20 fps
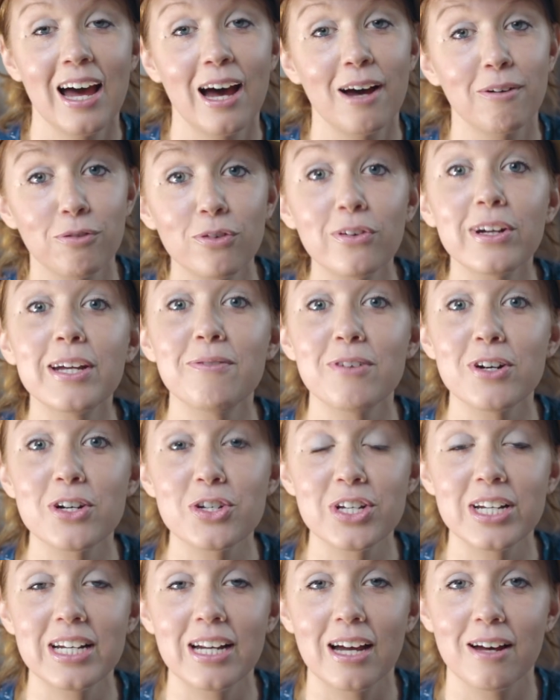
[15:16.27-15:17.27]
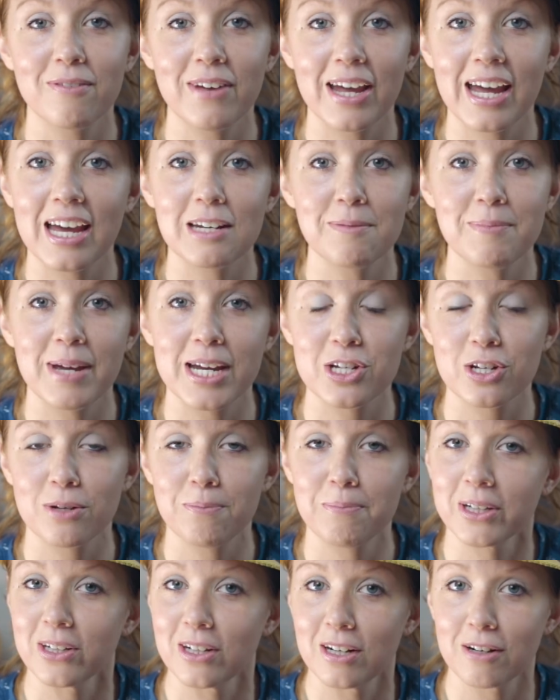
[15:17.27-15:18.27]
a free version of
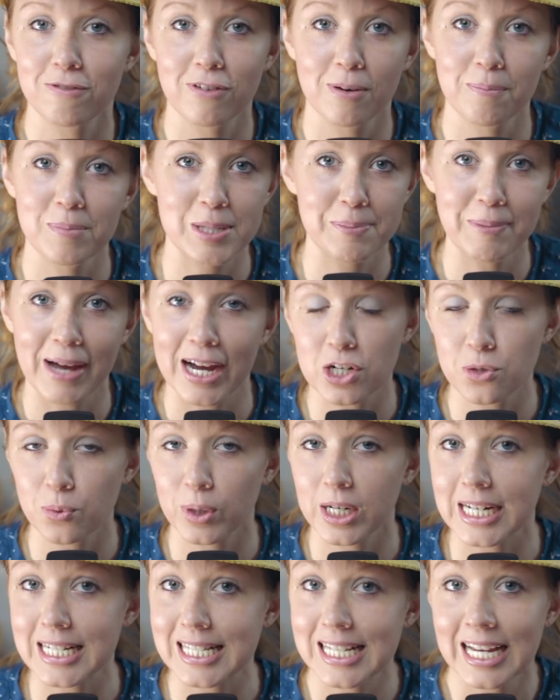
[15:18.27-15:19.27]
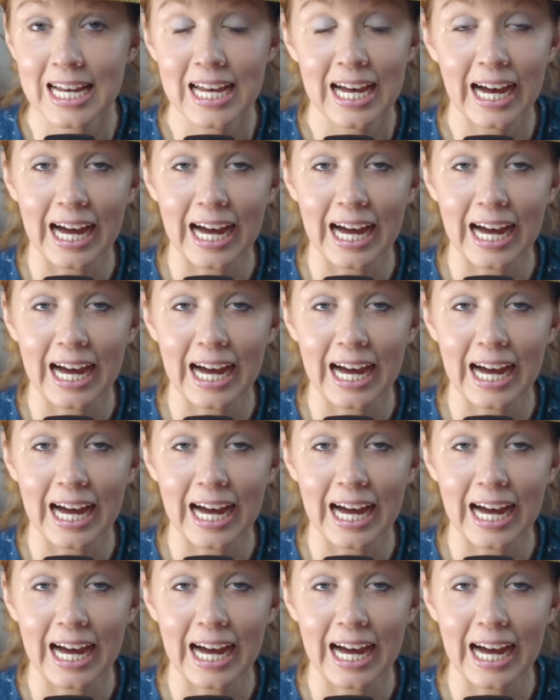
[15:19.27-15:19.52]
Animation Builder from Smashworks.